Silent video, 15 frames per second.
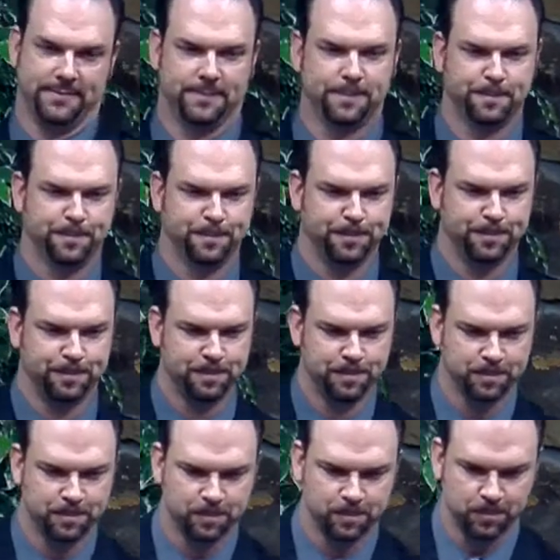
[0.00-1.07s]

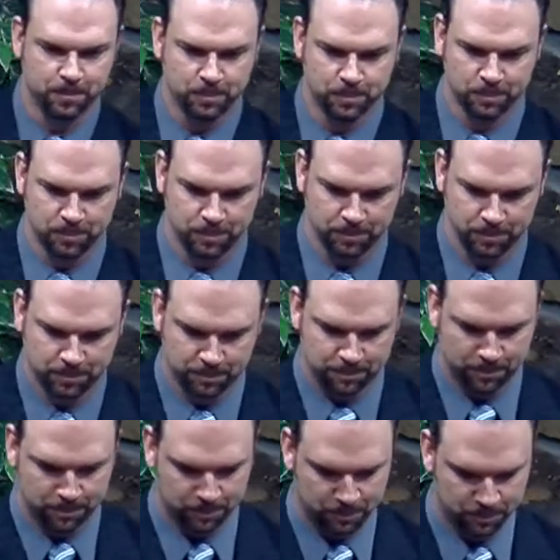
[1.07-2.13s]

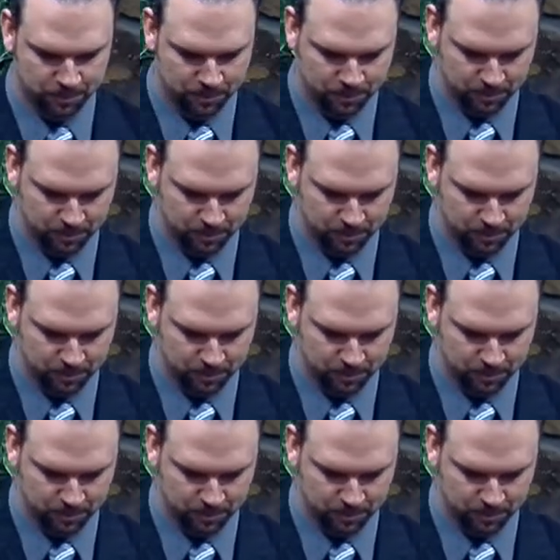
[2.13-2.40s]
Nothing is said.